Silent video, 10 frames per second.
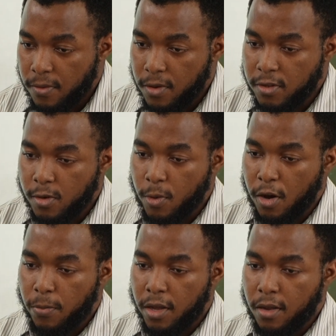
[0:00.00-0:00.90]
The
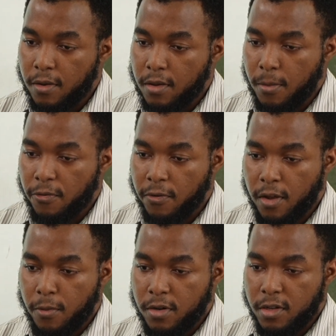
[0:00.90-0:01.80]
square plate, number
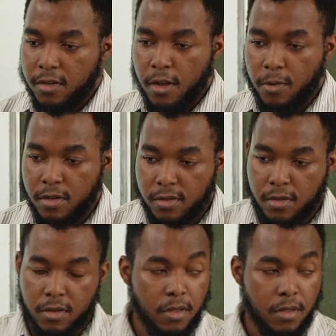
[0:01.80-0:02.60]
5, which I said was